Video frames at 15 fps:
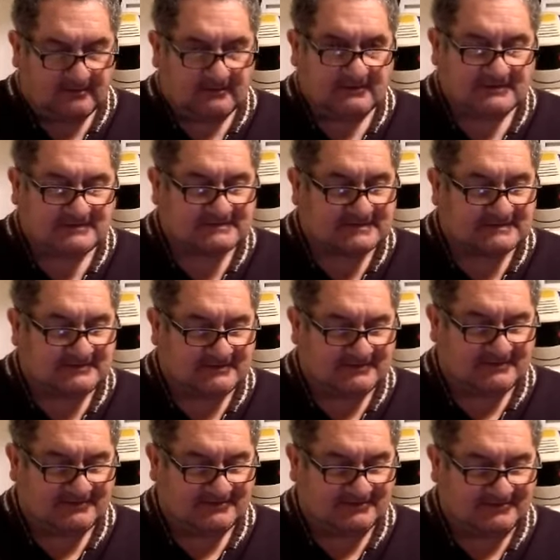This is
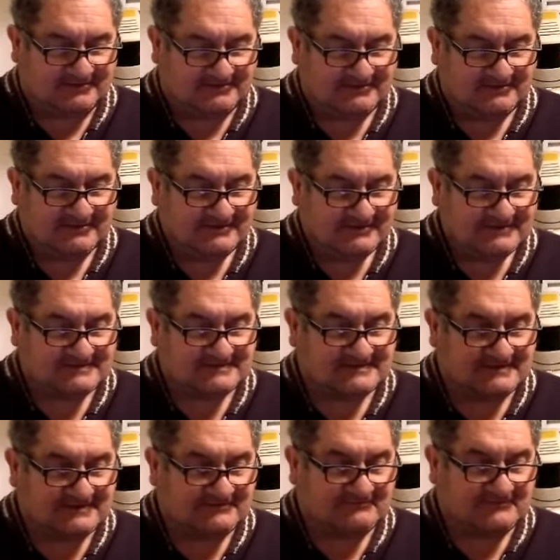this is
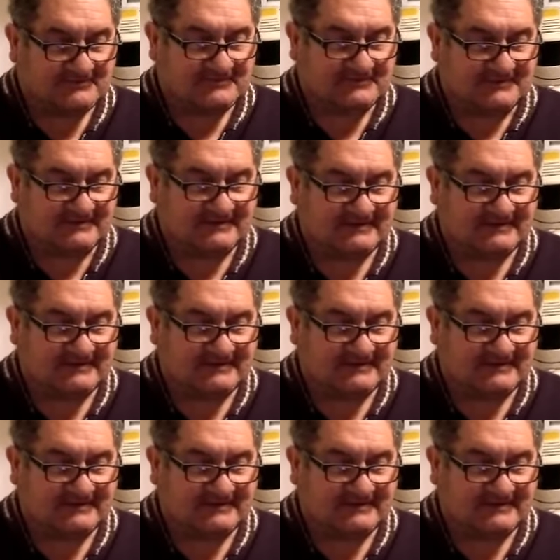another one.